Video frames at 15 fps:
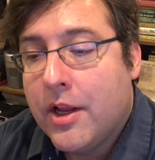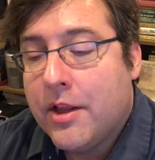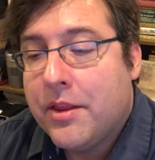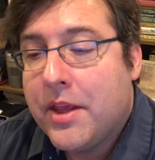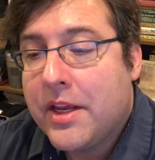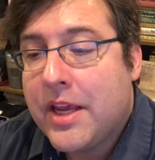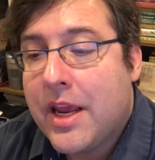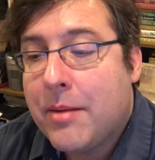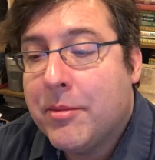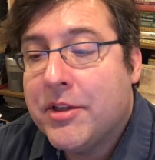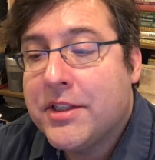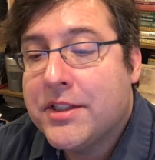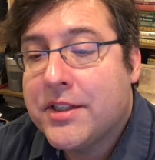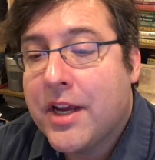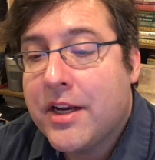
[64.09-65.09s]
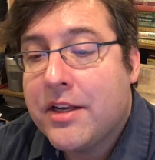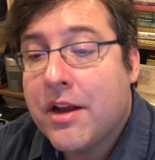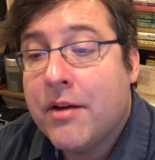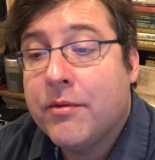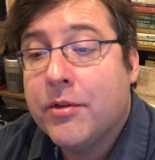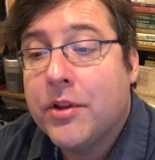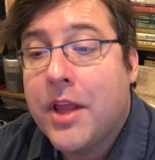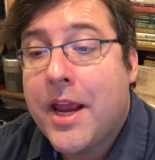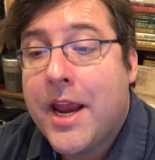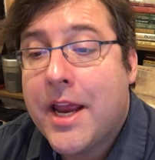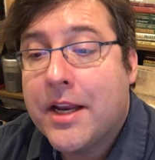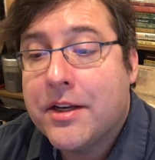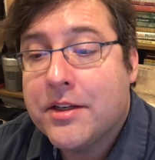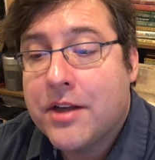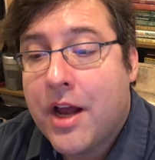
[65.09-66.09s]
they came in sight of
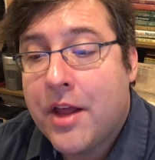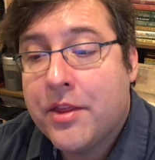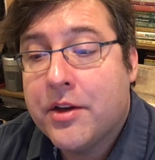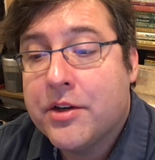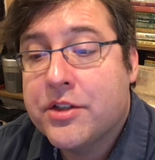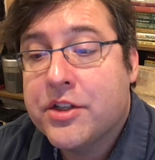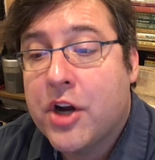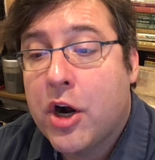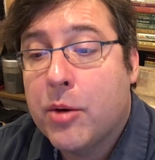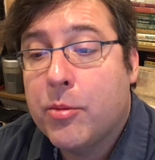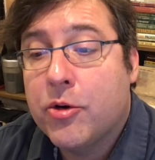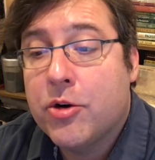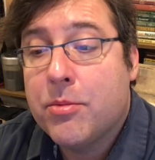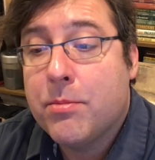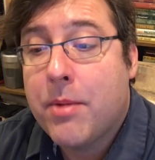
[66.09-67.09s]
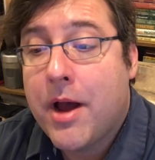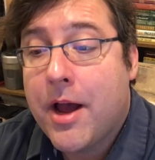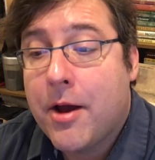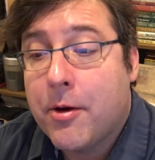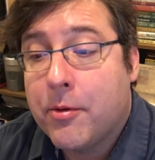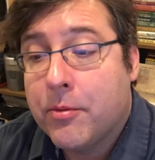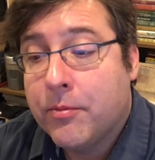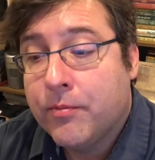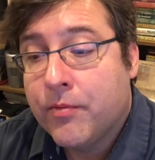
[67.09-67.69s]
land on their starboard bow.